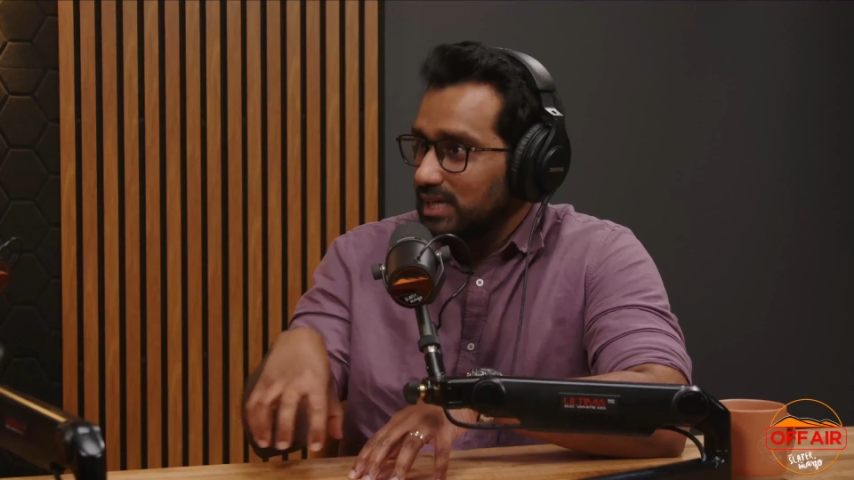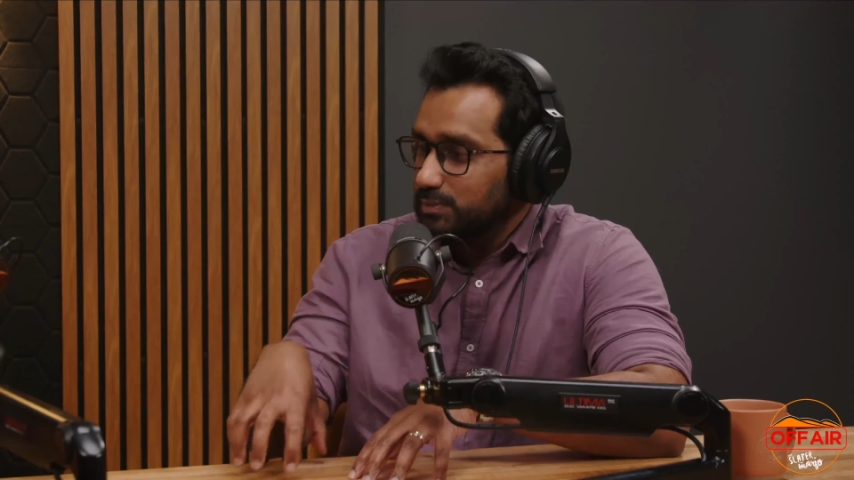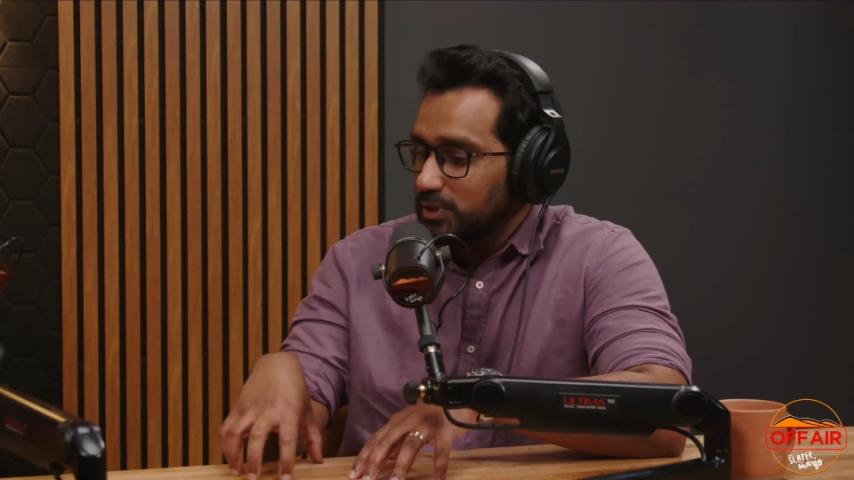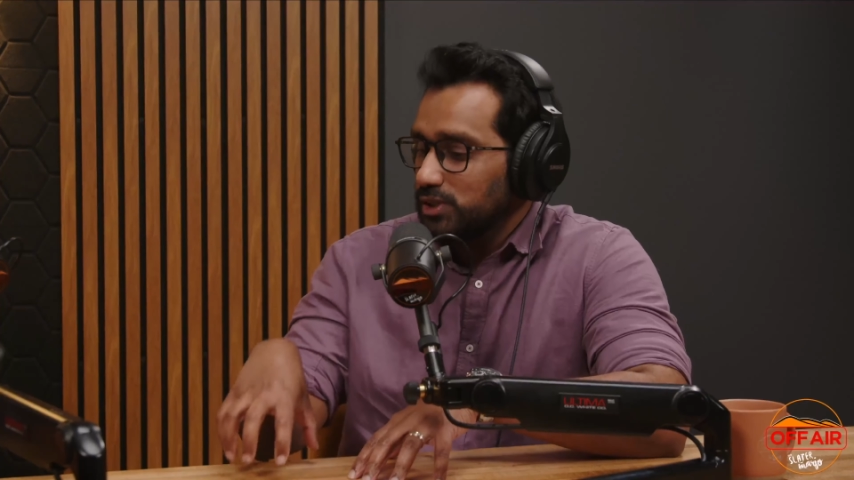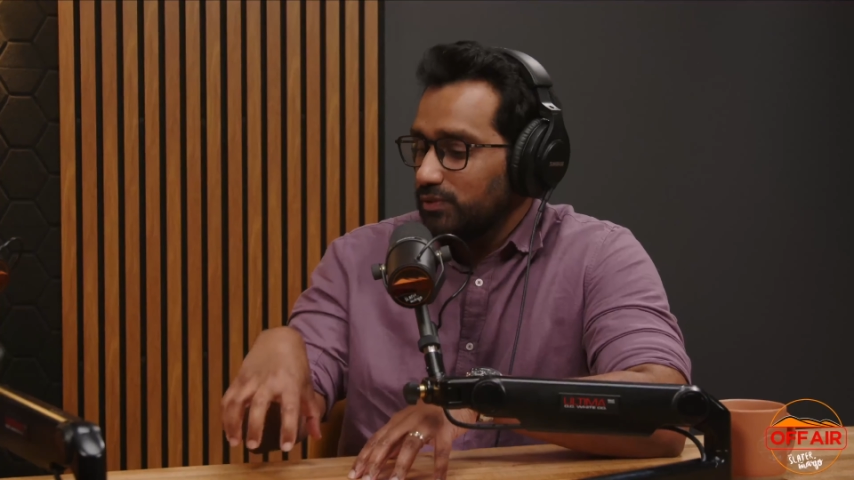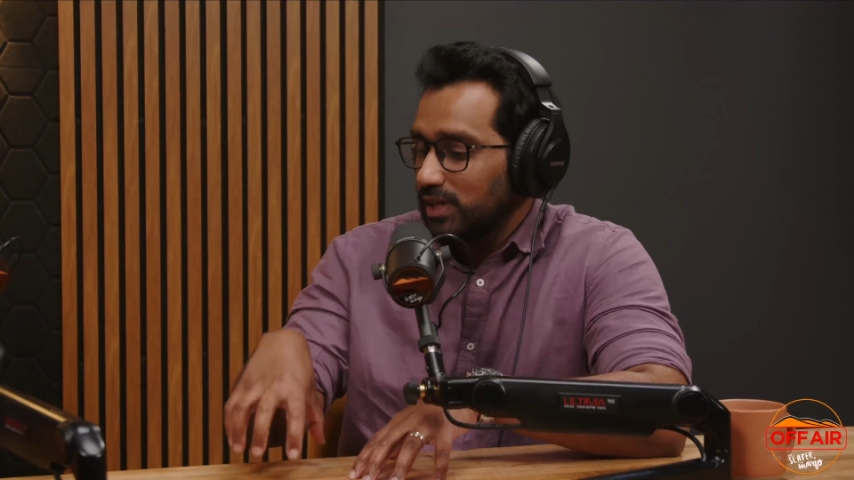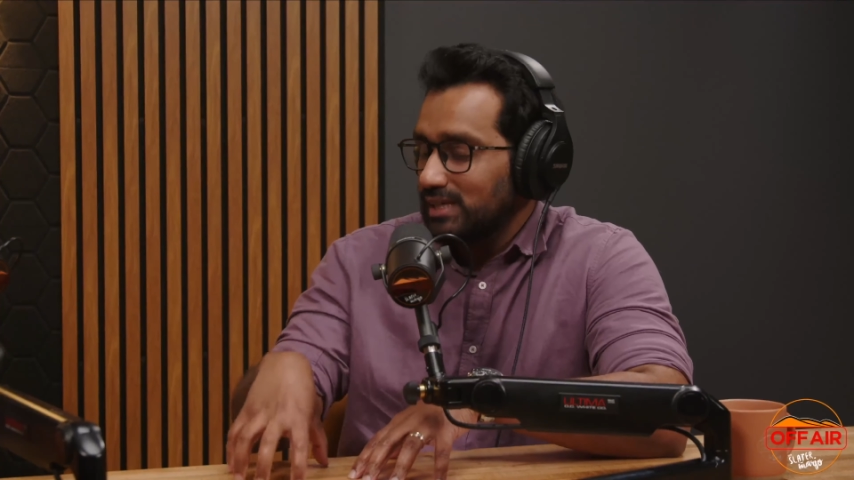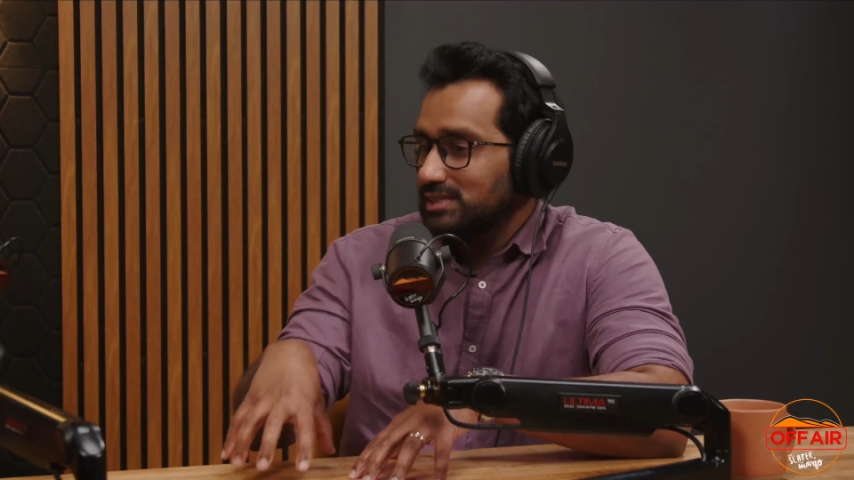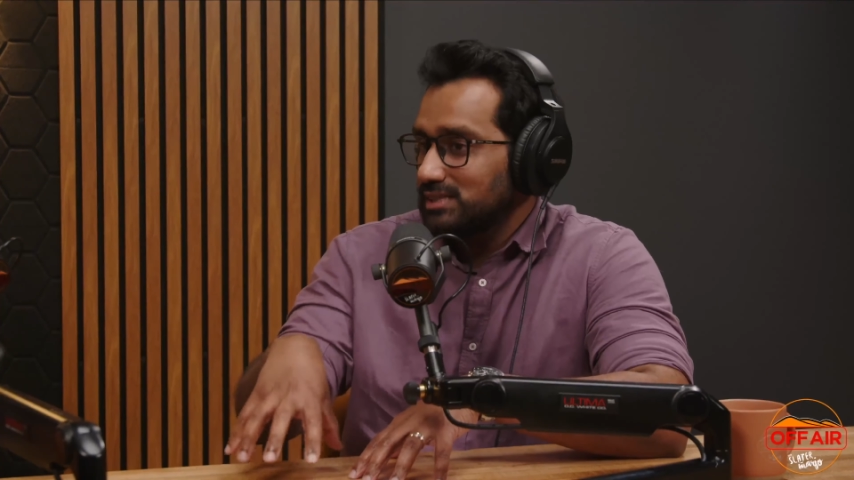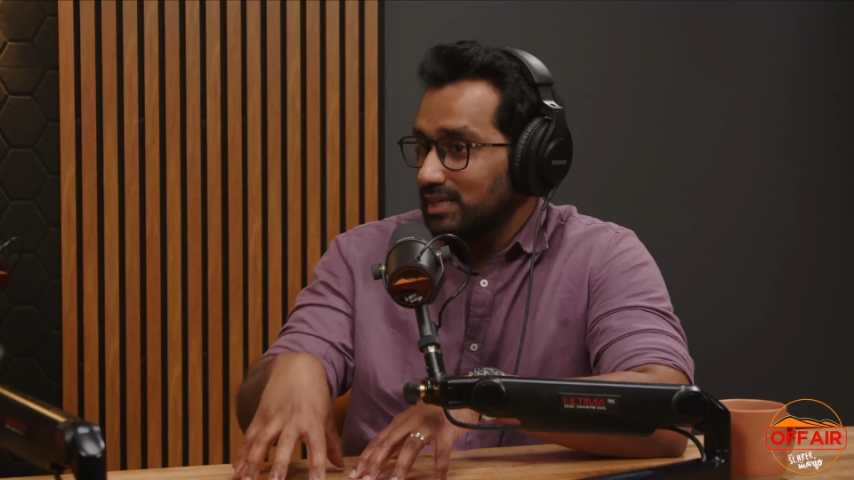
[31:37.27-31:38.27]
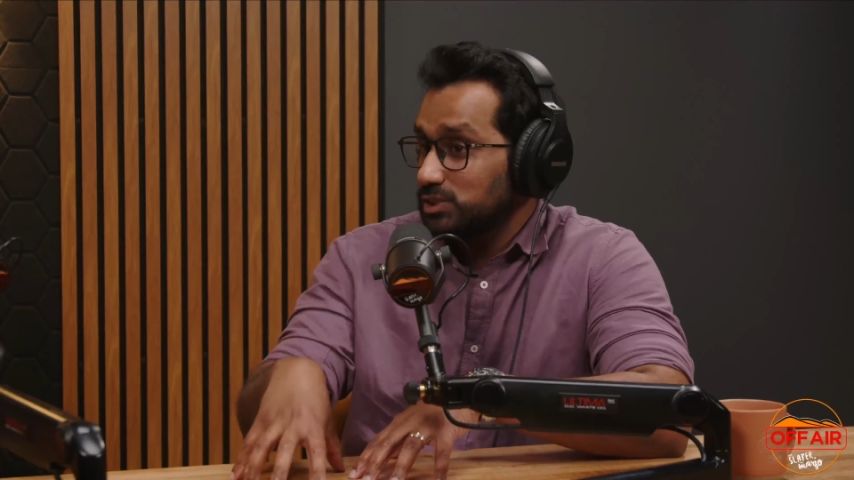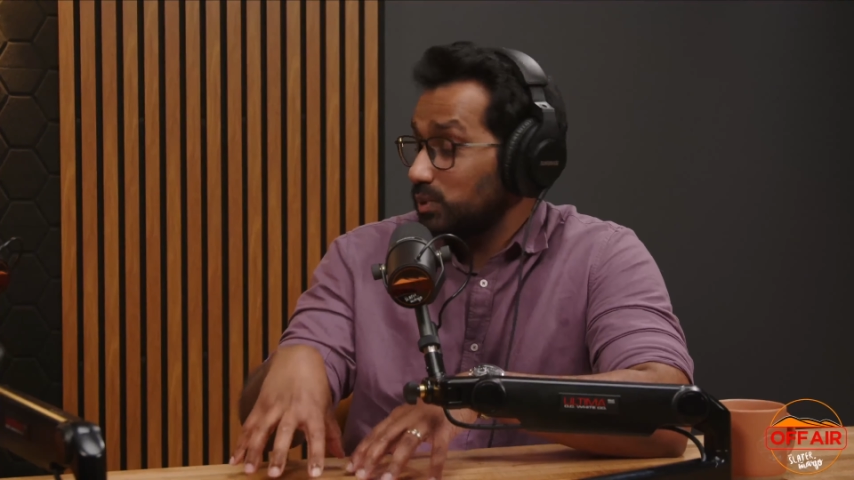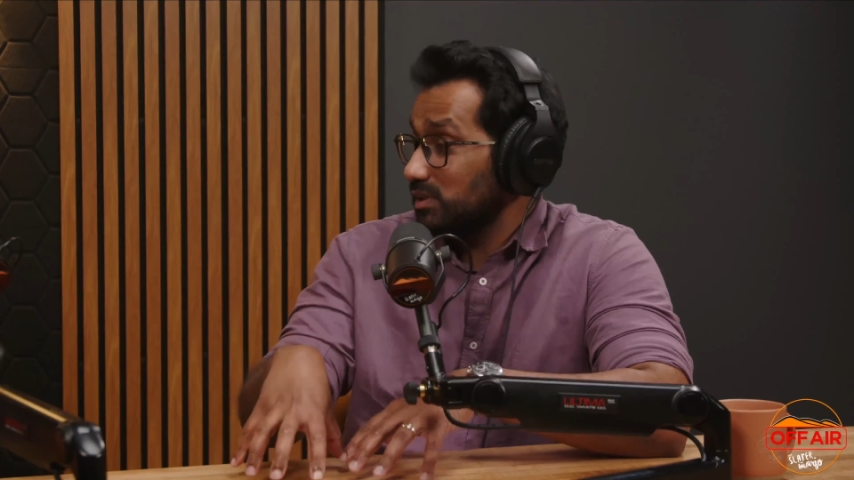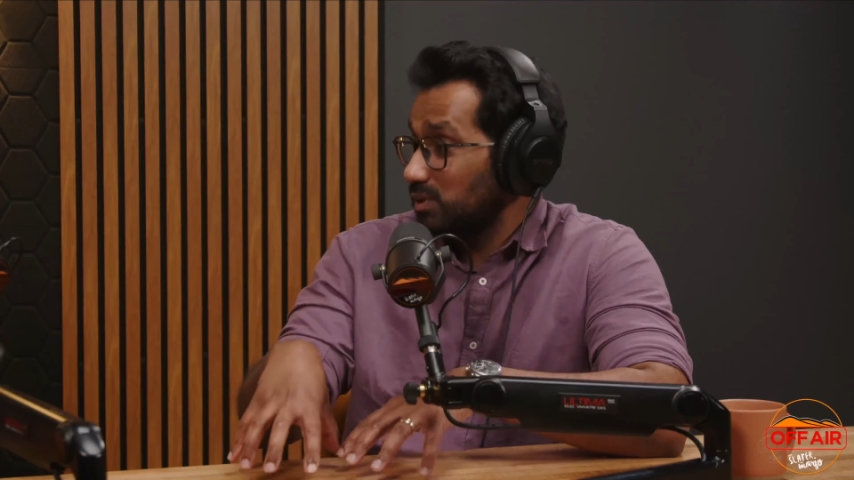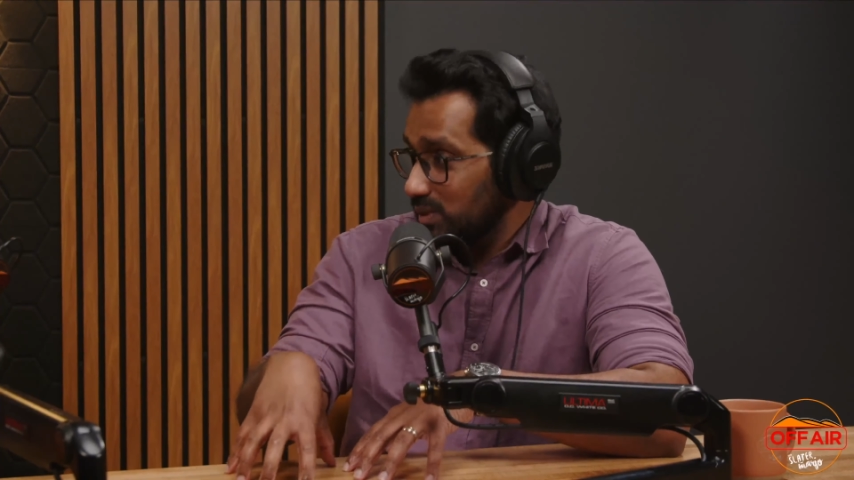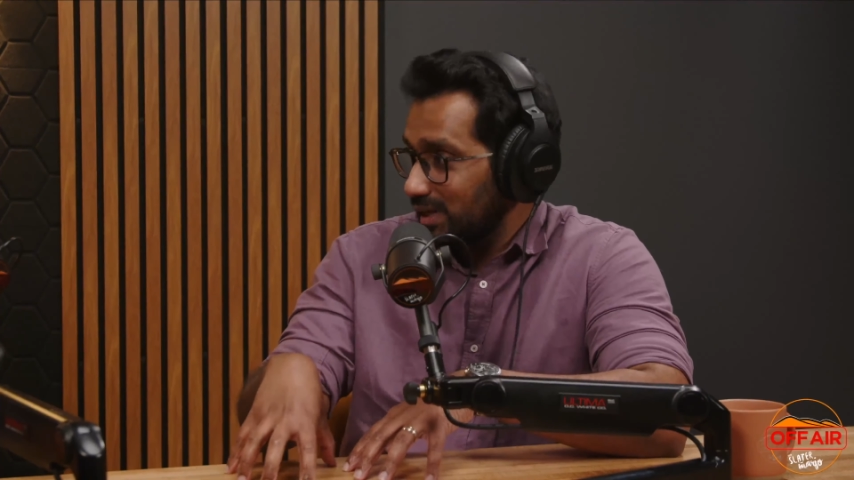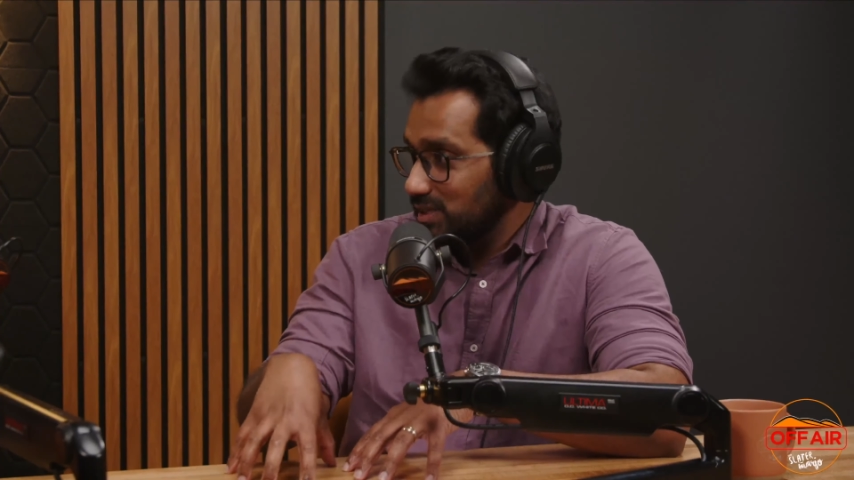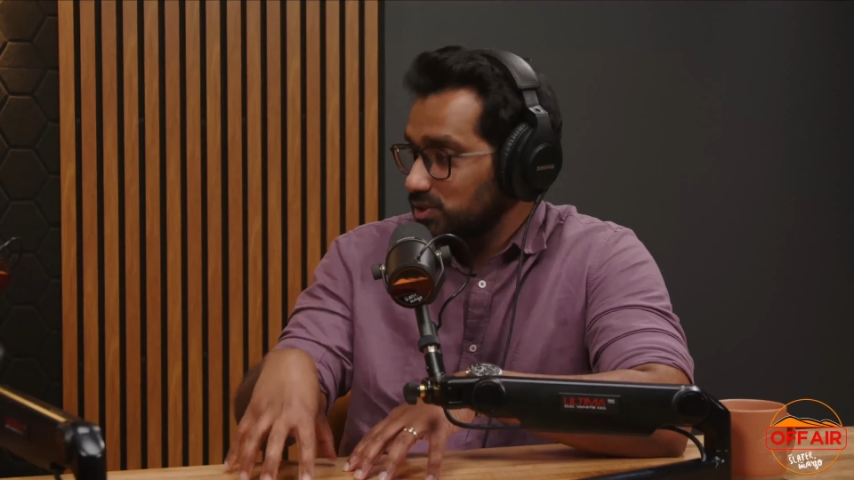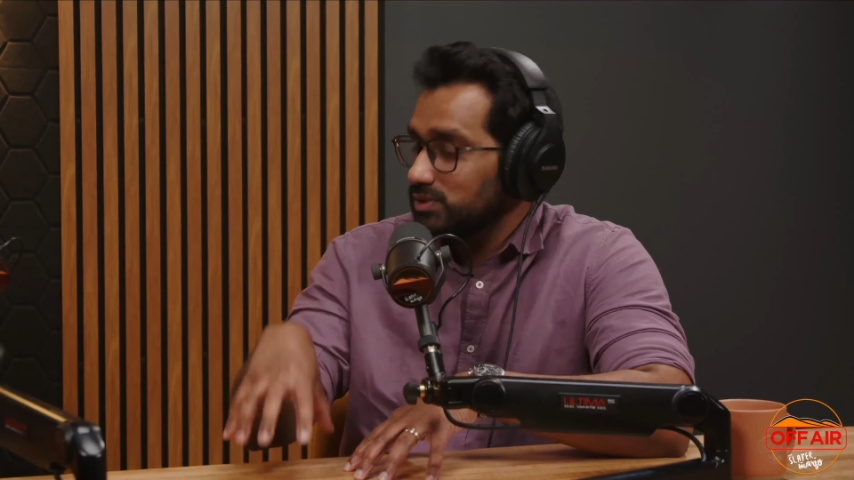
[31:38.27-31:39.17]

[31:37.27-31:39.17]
especially if you're getting stage 1 colon cancer,